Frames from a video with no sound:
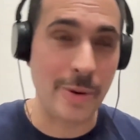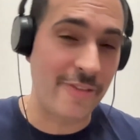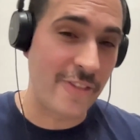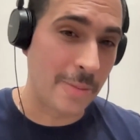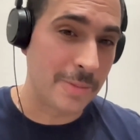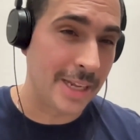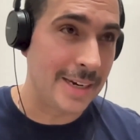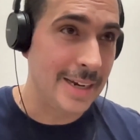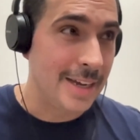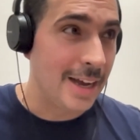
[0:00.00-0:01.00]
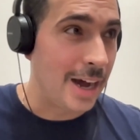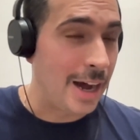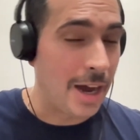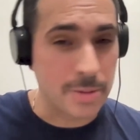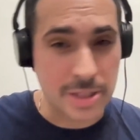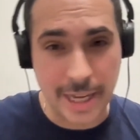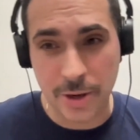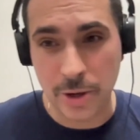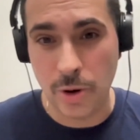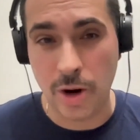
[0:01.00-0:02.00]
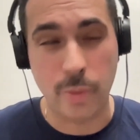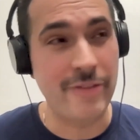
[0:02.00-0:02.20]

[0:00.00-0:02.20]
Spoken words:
We filmed in upstate New York.